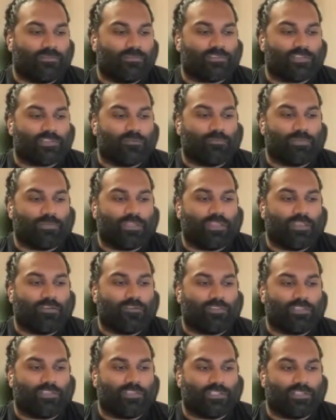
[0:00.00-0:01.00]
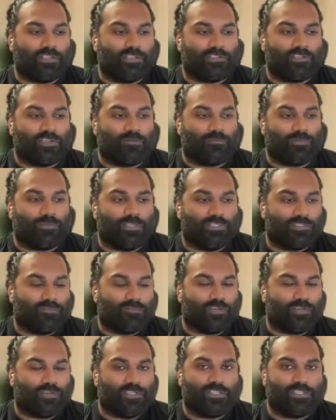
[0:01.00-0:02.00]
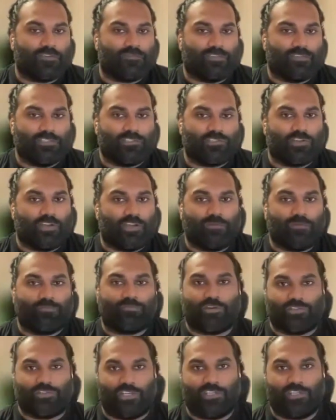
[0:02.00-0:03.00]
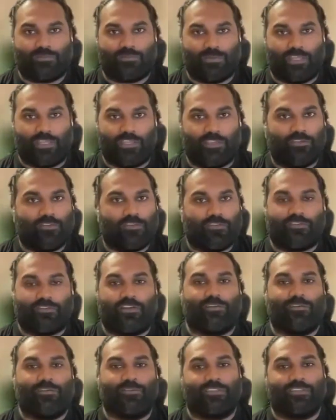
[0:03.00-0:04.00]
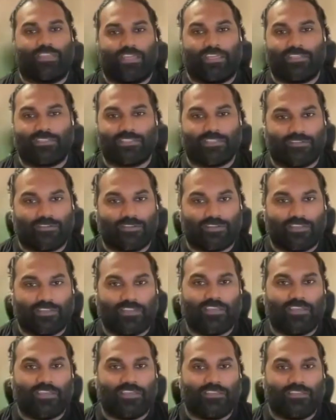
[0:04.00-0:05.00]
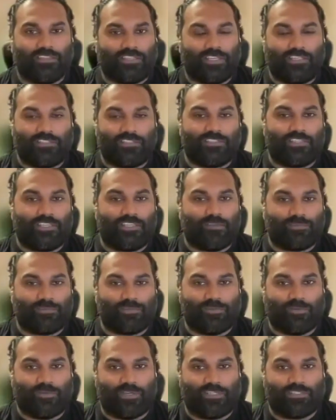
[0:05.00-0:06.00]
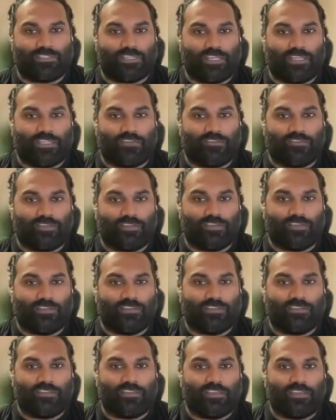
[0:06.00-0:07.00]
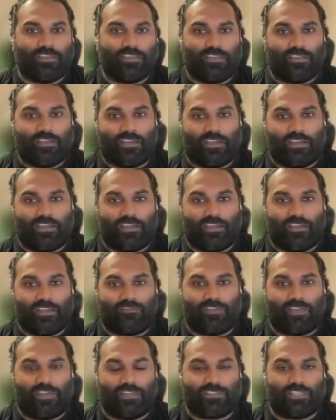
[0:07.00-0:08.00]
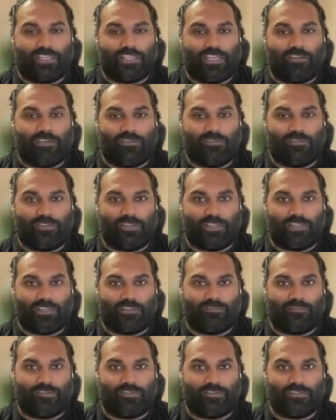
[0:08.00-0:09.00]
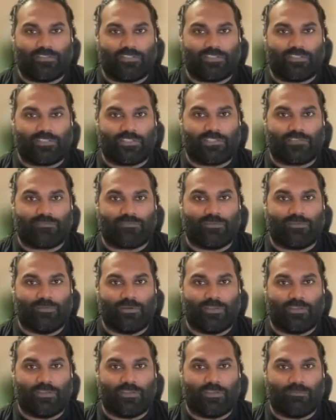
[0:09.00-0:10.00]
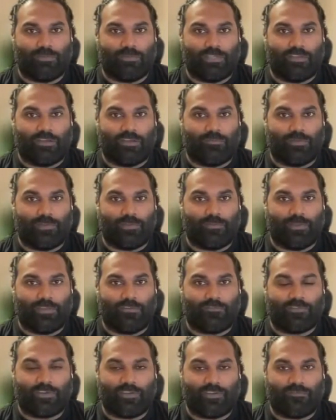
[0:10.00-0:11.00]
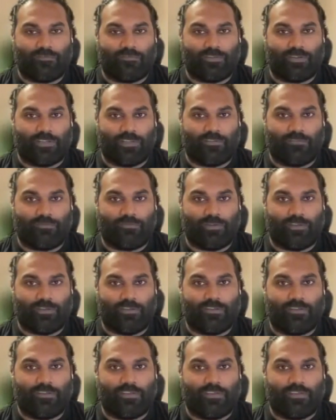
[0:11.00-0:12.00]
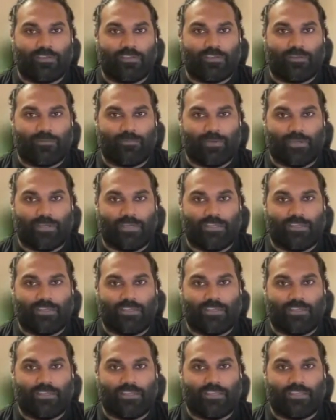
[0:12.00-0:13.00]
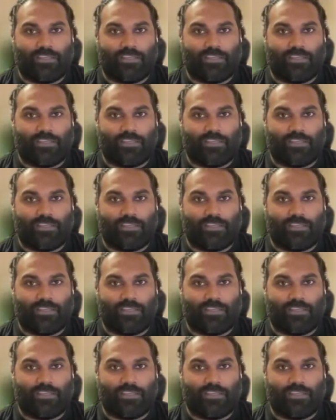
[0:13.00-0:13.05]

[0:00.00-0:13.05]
so many of these large companies have tried to have these giant projects where they unify all the data and the data teams all work together. And I have yet to hear of like a very successful one. I mean, Ahmed may have heard of one, but